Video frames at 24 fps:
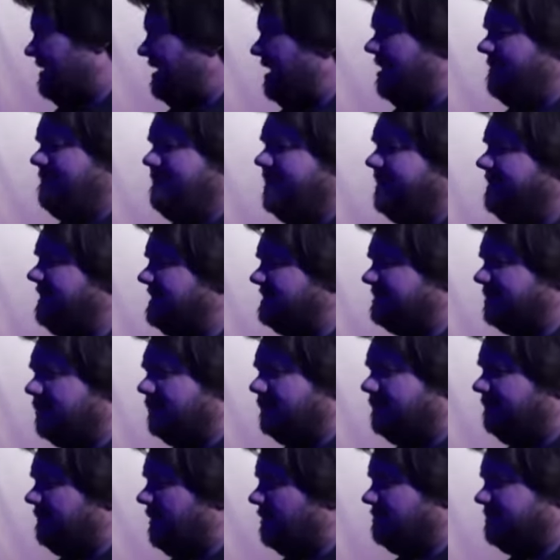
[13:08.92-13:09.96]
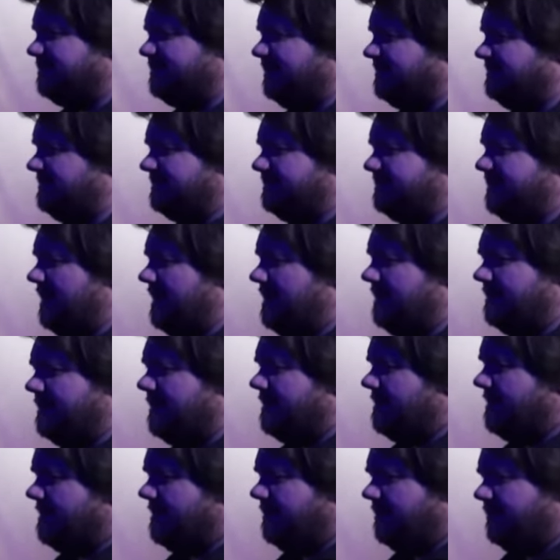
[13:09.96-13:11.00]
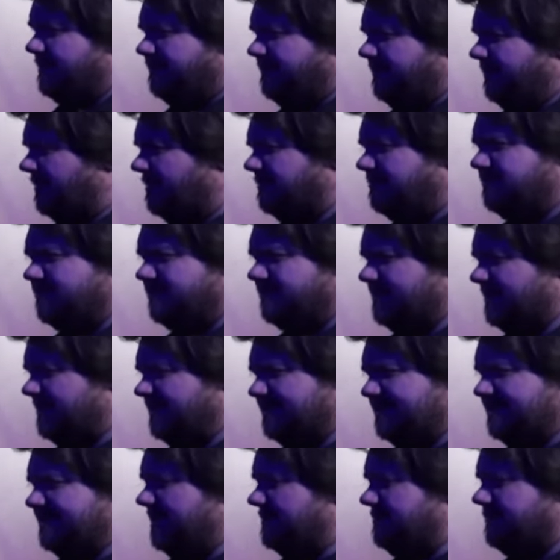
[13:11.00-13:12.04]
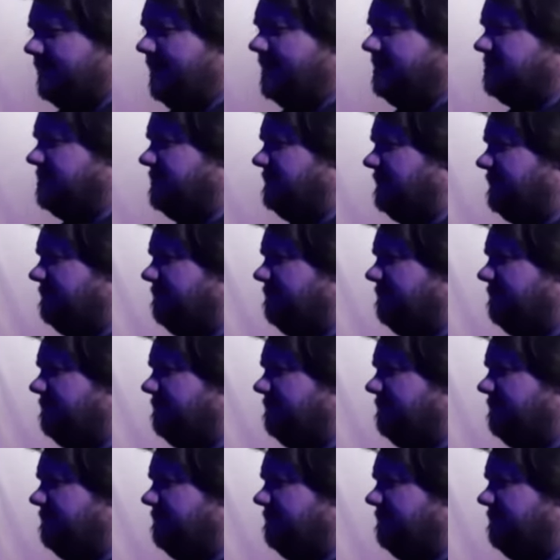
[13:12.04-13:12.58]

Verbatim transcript: I mean, these old folks, they just got no consideration for